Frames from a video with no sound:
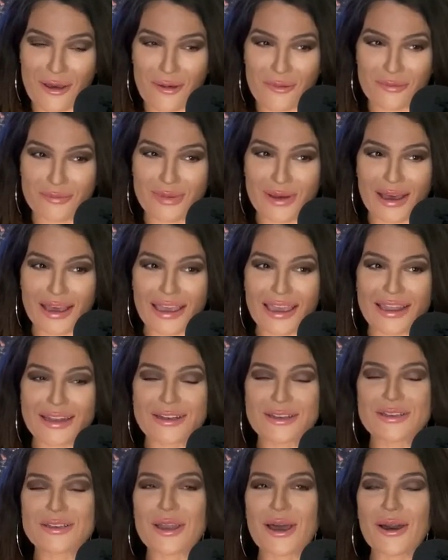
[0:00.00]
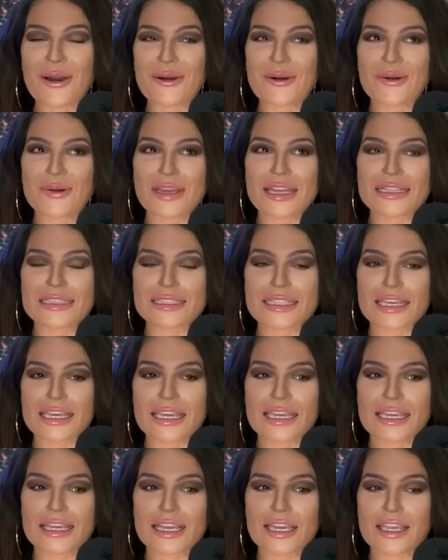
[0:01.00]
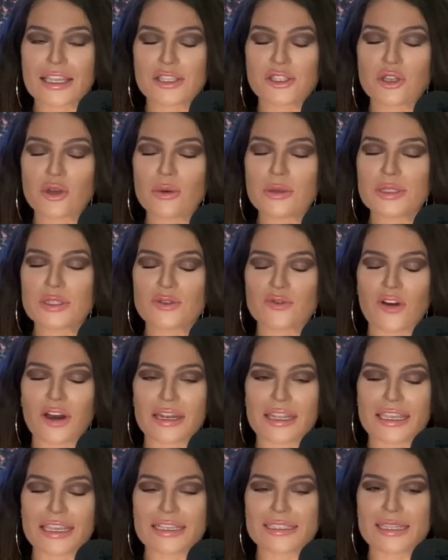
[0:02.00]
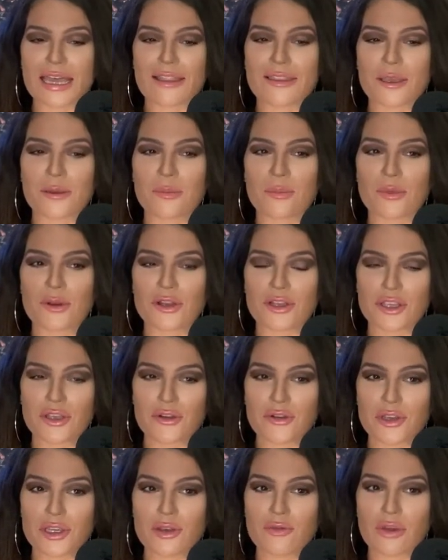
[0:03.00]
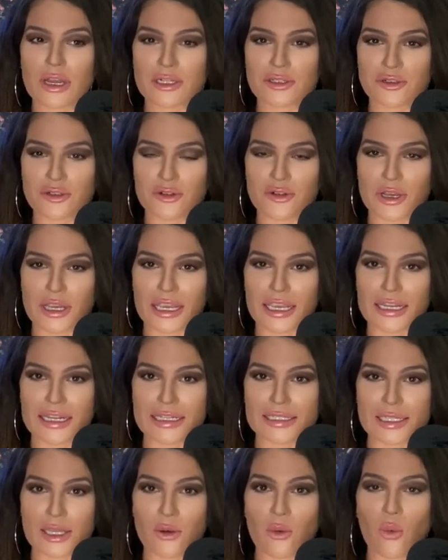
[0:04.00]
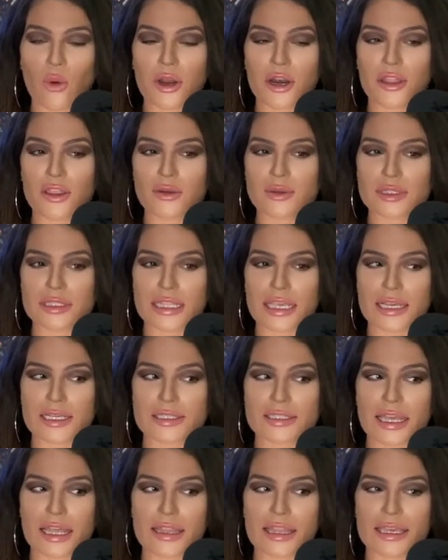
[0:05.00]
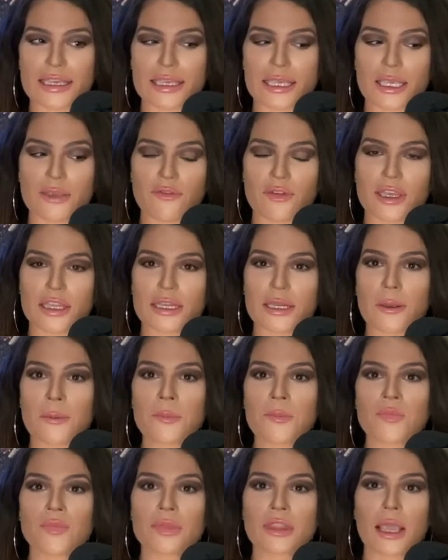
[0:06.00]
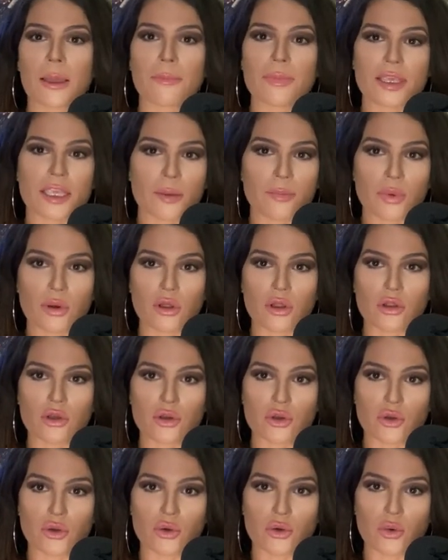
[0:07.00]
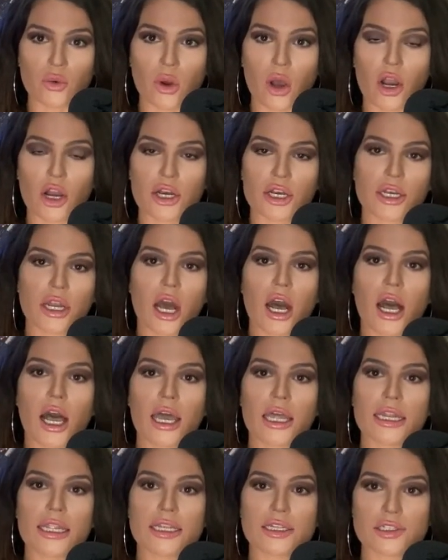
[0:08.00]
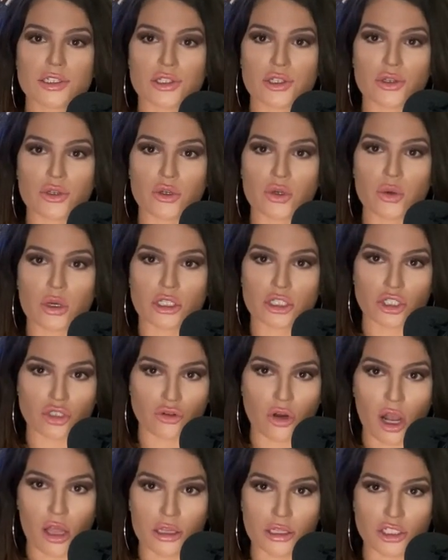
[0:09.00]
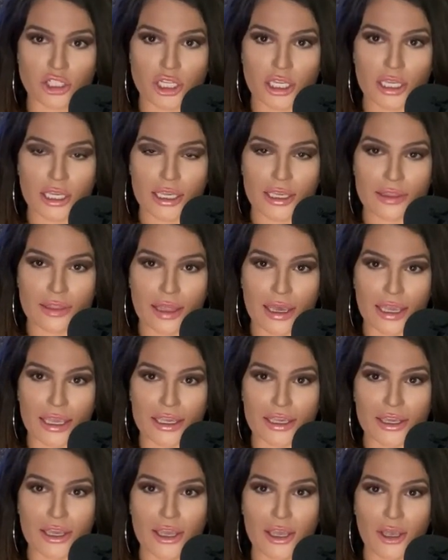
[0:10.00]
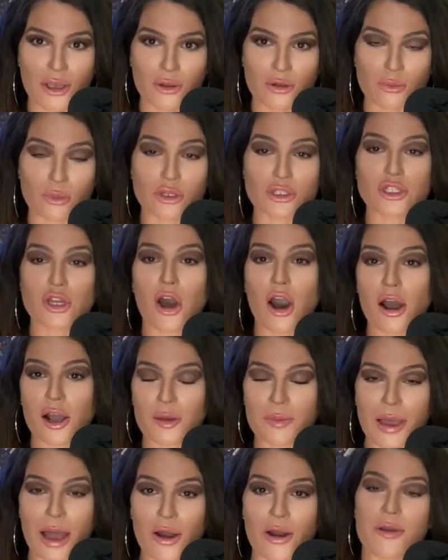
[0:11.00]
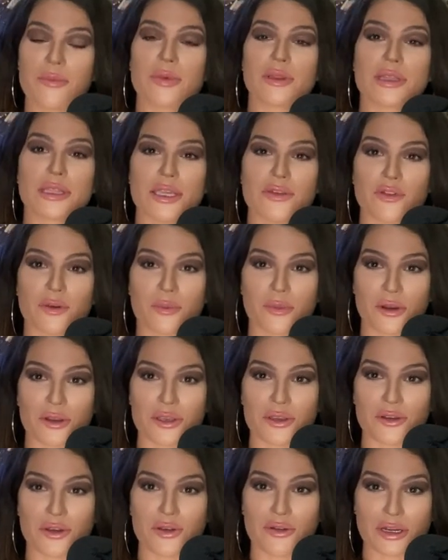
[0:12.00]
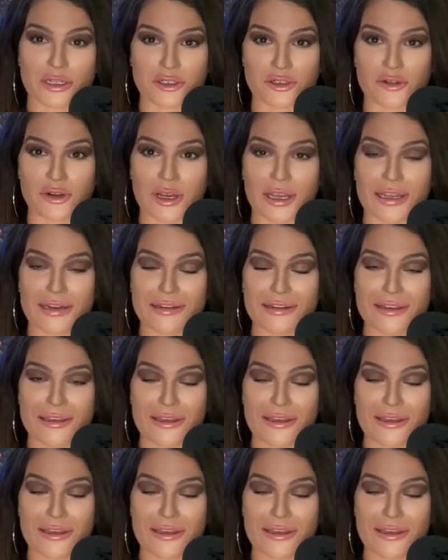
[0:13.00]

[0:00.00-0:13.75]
but no, it's like, you know what's funny is that like Mercury retrograde is like one of those things that like even people who are not into astrology, like, we'll talk about and believe in Mercury retrograde.